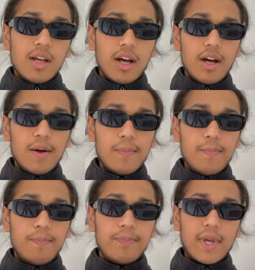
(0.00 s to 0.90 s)
I
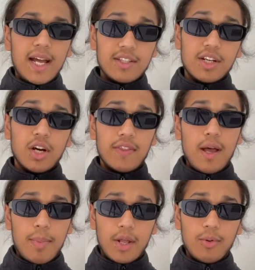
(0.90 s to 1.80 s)
had to cut
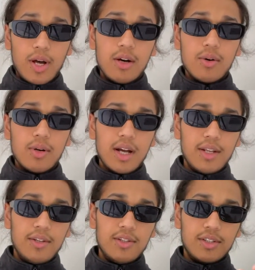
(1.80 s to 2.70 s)
that panel out
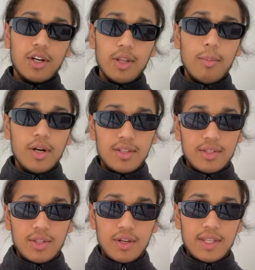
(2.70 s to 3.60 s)
and cut the buttons
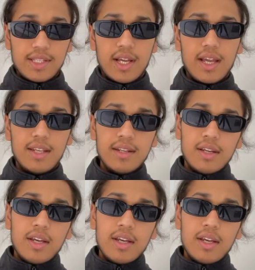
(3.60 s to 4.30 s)
on the other side.